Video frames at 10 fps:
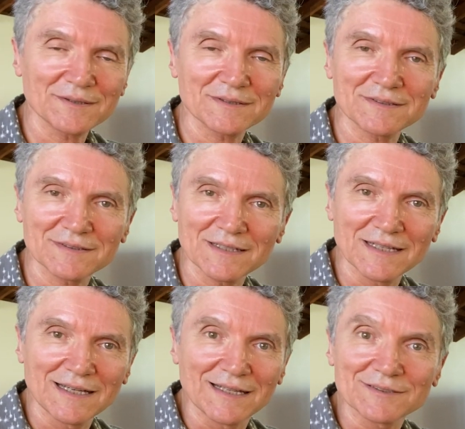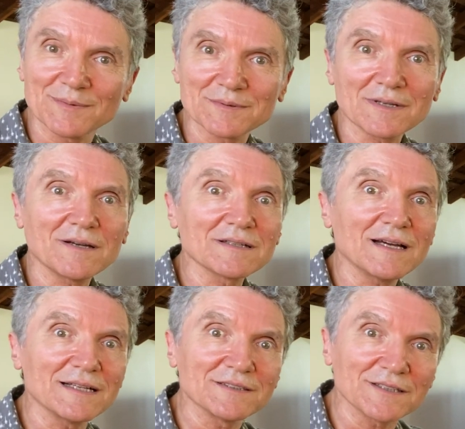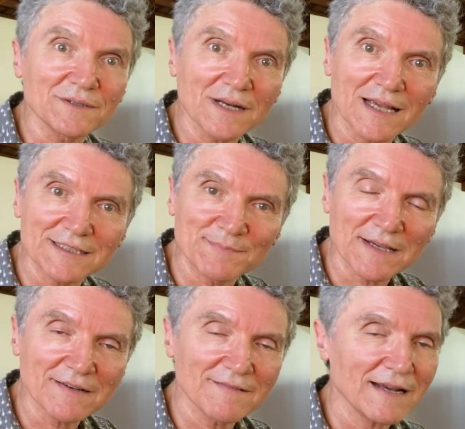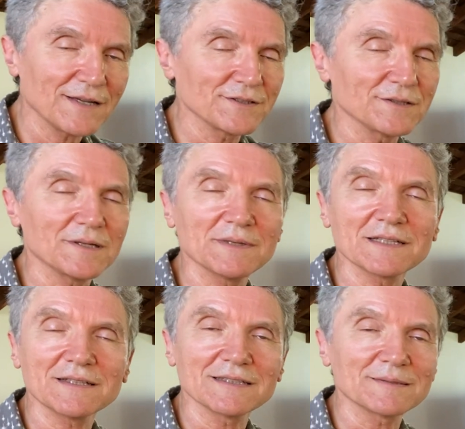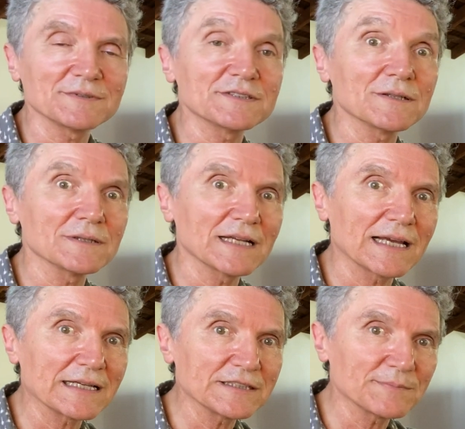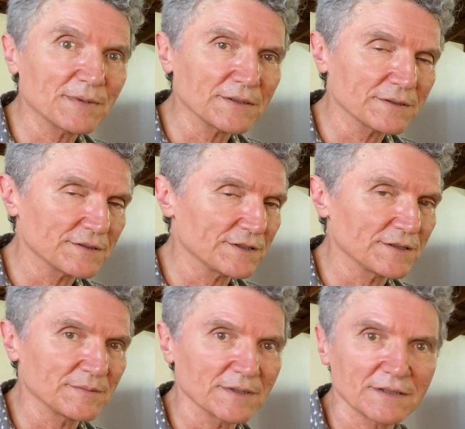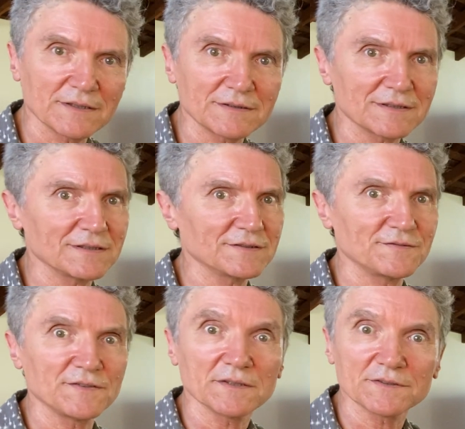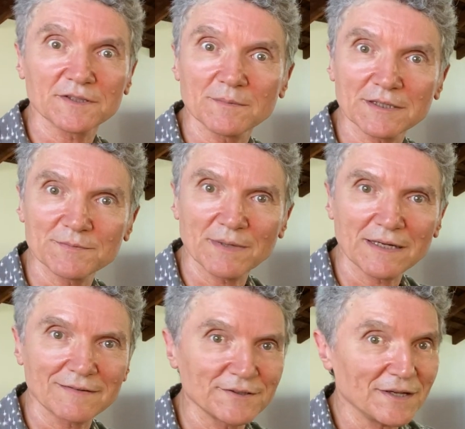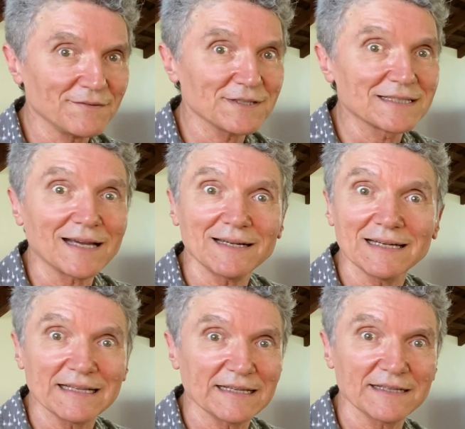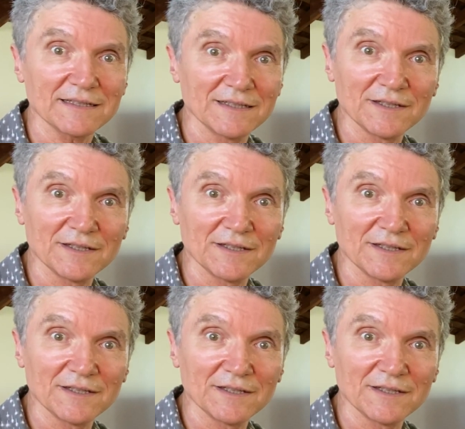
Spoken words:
it's, so people say, oh God, it's so nice being around you. Oh my goodness, I'm so glad I spoke to you because I just feel so much better. And you haven't done anything.